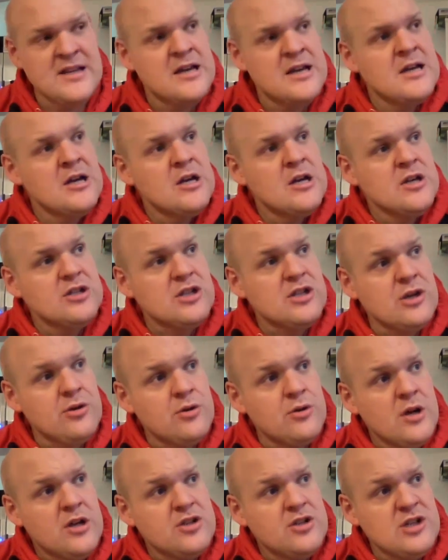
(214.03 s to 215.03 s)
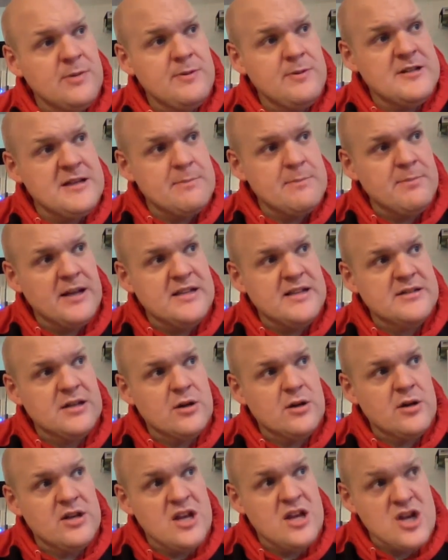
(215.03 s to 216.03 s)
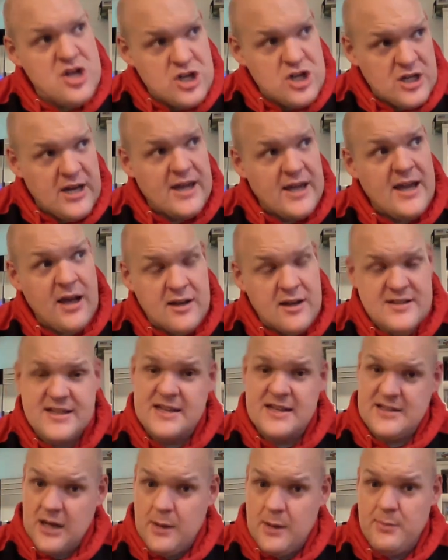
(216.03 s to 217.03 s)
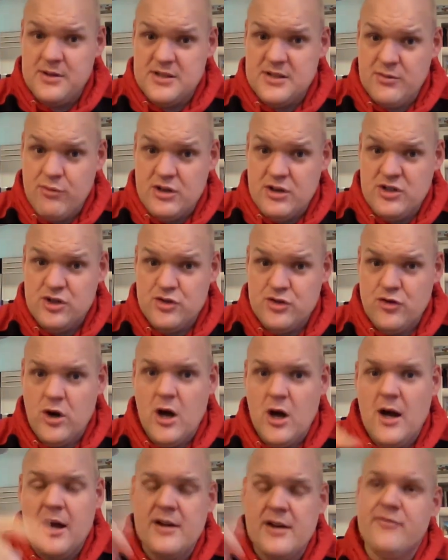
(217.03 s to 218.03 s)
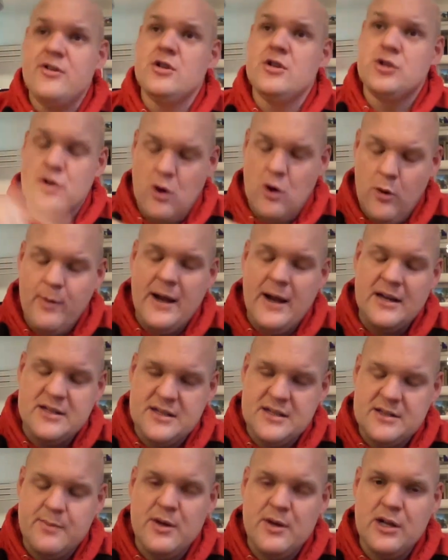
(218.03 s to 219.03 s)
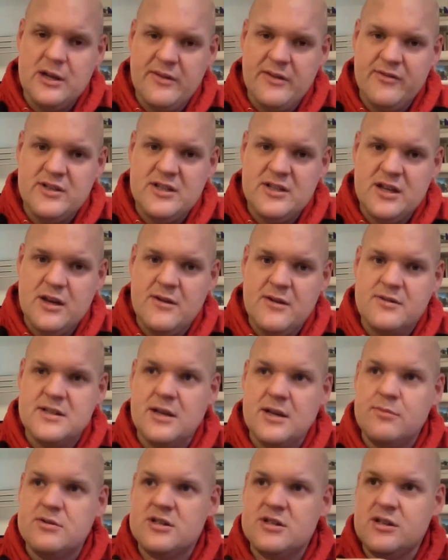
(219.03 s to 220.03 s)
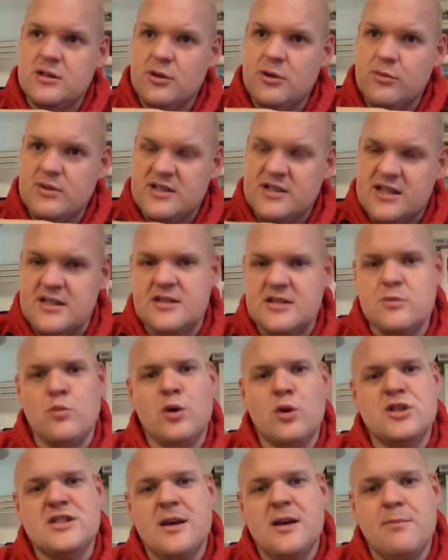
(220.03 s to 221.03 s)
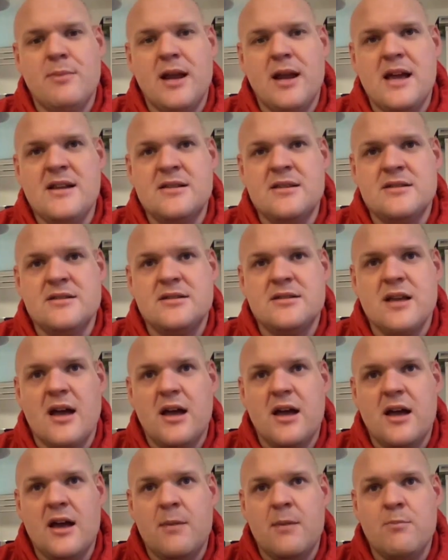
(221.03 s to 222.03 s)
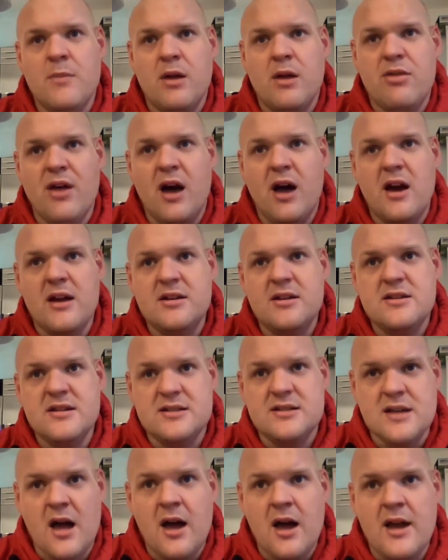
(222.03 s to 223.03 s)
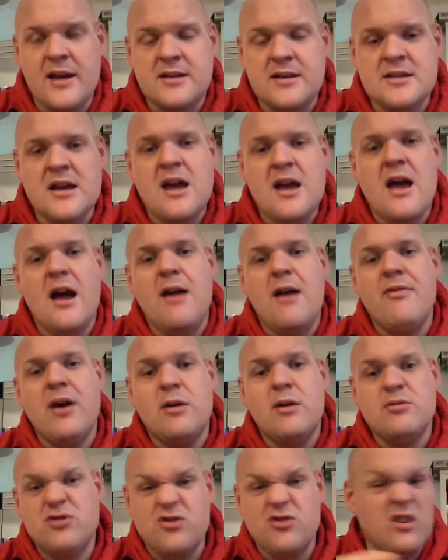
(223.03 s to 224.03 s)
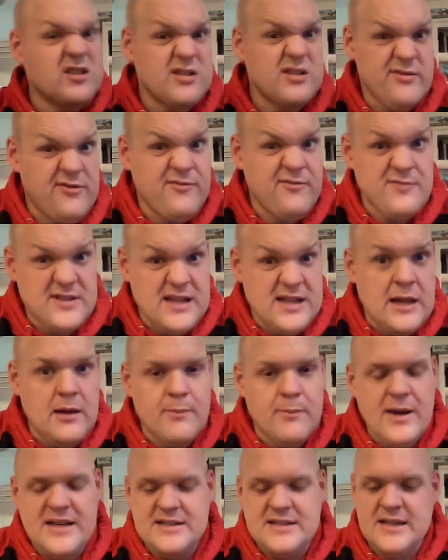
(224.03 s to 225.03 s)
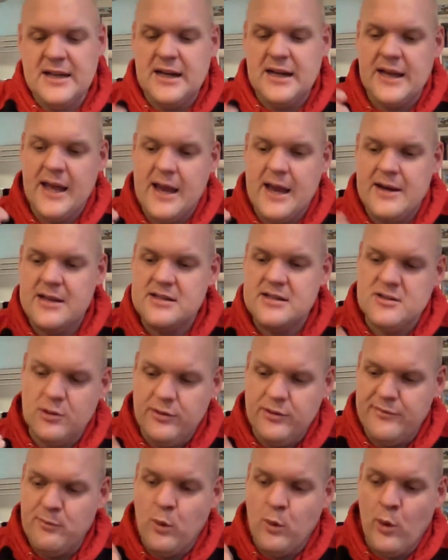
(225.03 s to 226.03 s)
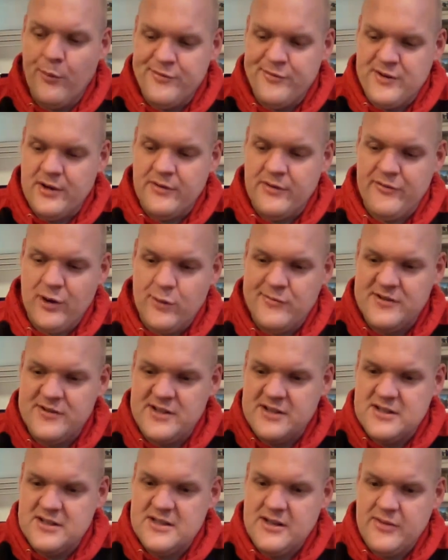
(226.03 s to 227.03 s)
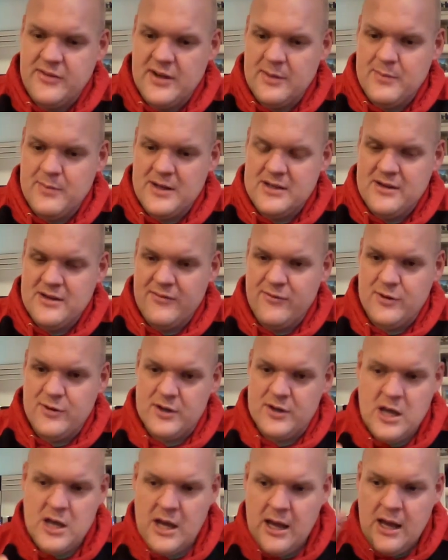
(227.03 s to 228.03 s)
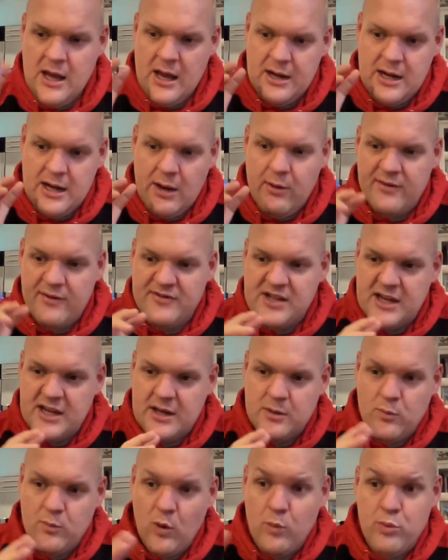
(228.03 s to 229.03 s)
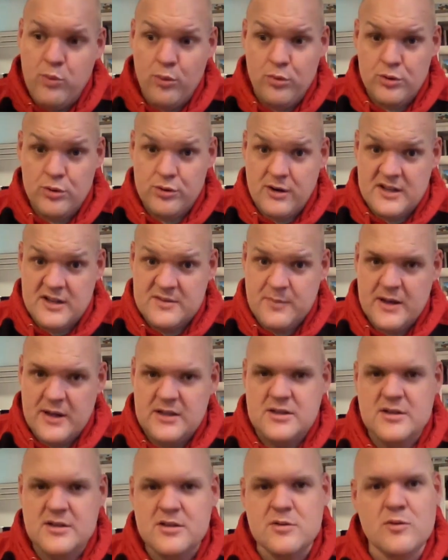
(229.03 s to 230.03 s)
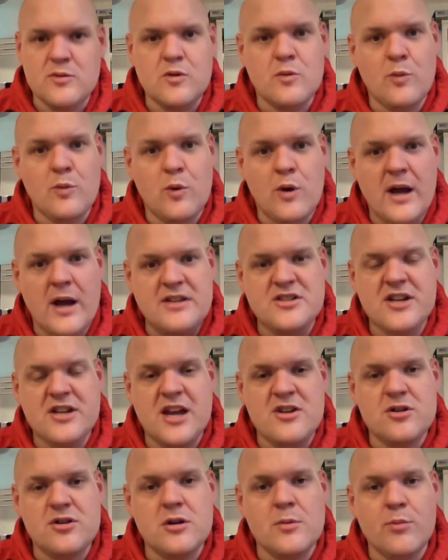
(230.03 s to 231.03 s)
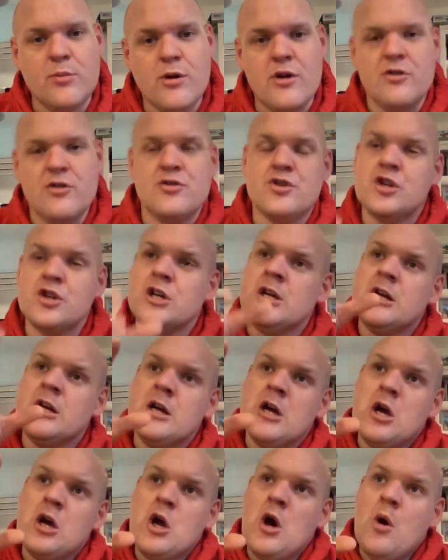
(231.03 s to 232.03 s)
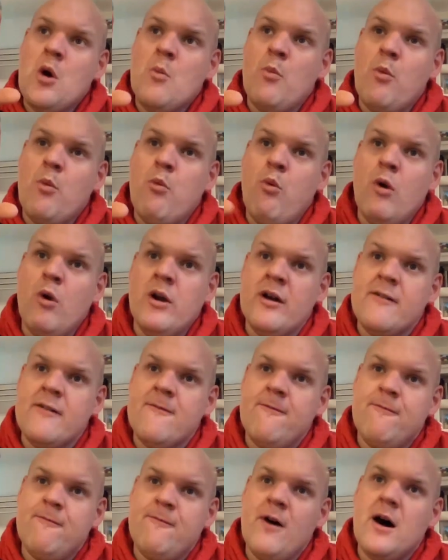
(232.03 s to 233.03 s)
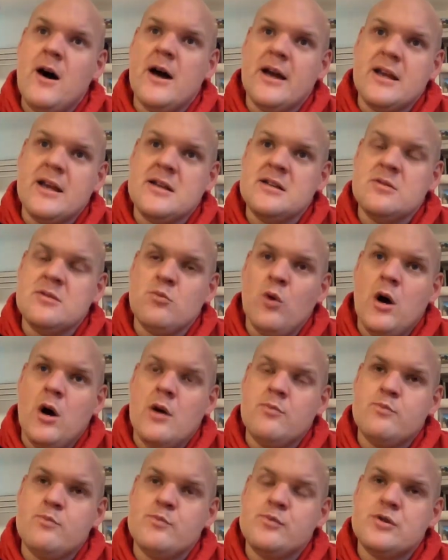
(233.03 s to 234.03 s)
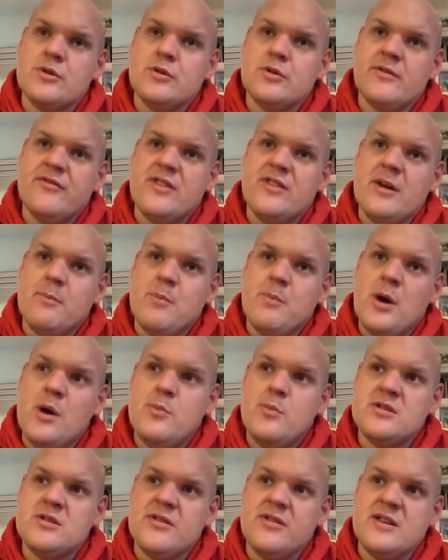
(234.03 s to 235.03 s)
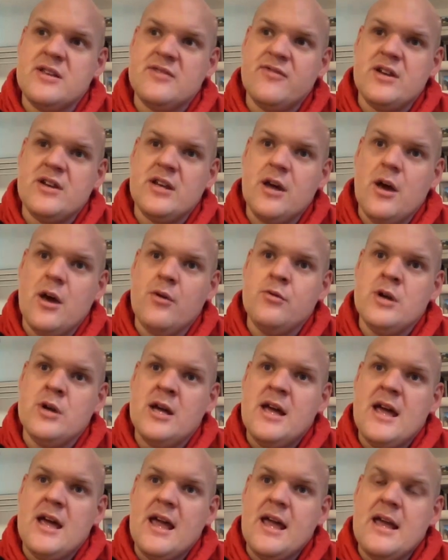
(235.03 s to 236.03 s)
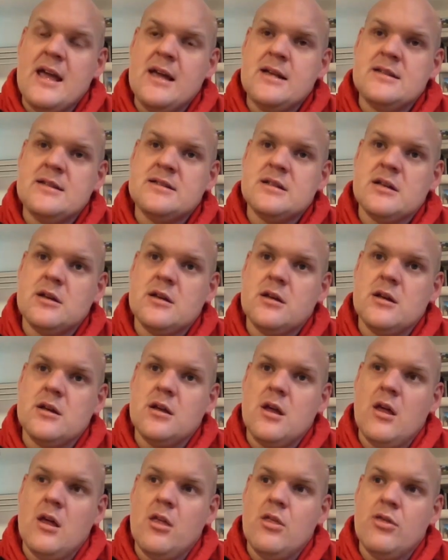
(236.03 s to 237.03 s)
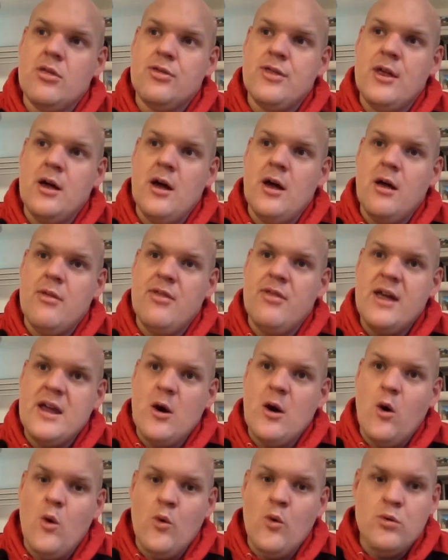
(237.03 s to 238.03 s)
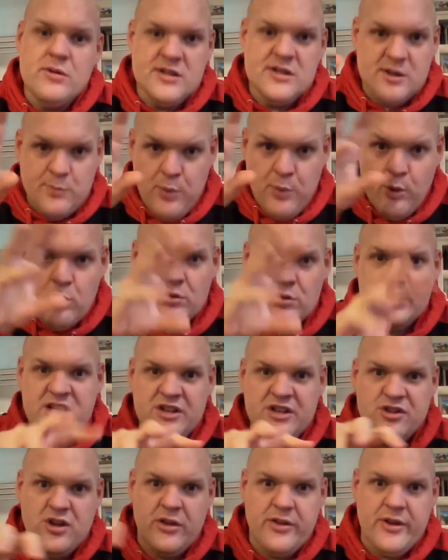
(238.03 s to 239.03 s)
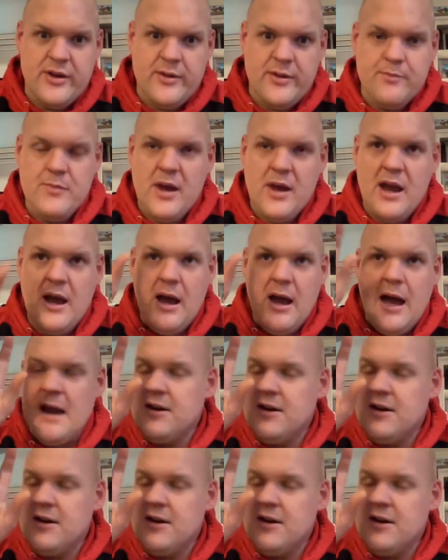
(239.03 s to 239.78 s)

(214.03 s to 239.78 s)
So GP Templates, initially I set it up as a registrar, and if you scroll back to some earlier videos, it was to do with System 1 templates that I had designed and that I was trying to sell basically, and it sort of morphed and evolved into something a bit different. Now I've taken a more broader aspect to the more educational approach. What I find, and what the purpose of this video is that they all support each other. And I